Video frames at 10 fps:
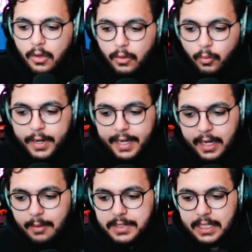when it
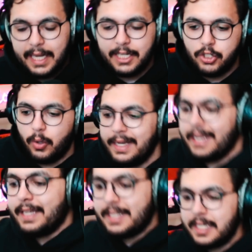comes to like
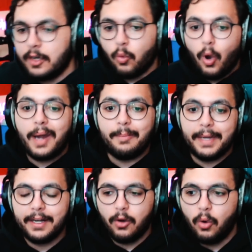joining a tier one
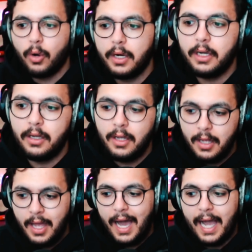bigger org,
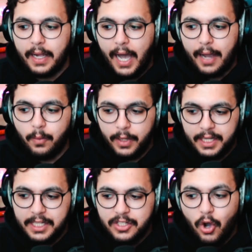I
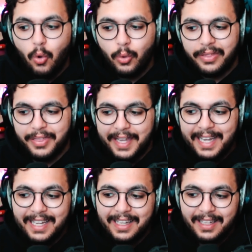really don't
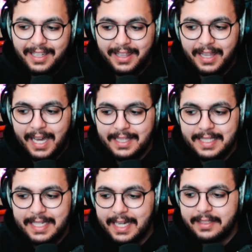think that
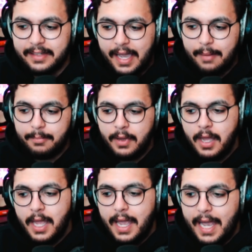TSM,
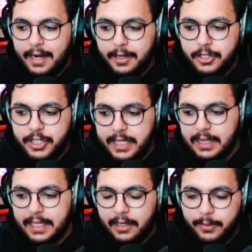Energy,
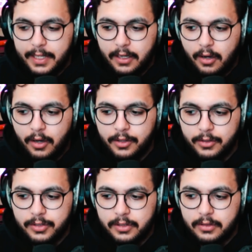Liquid, all
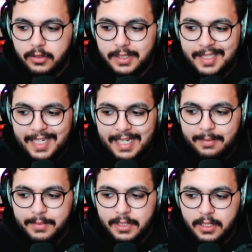those
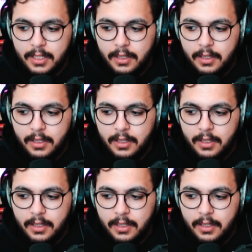teams,